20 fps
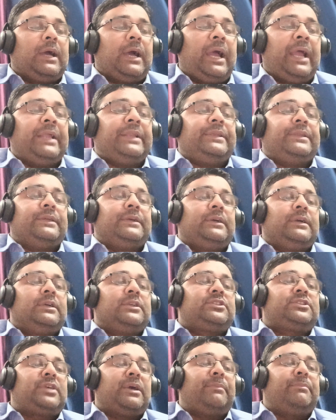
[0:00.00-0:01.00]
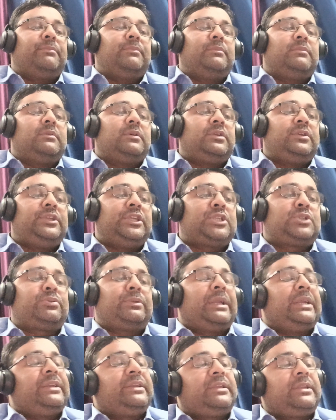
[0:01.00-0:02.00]
and some
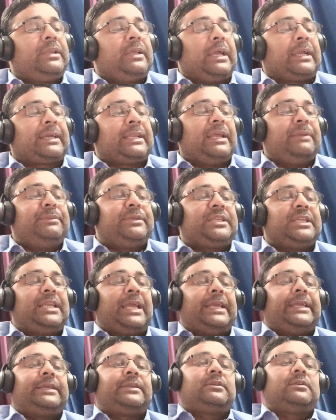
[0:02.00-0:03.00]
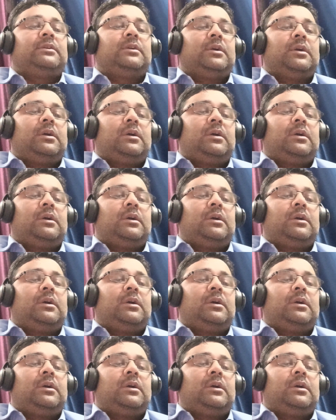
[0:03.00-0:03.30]
natural calamity like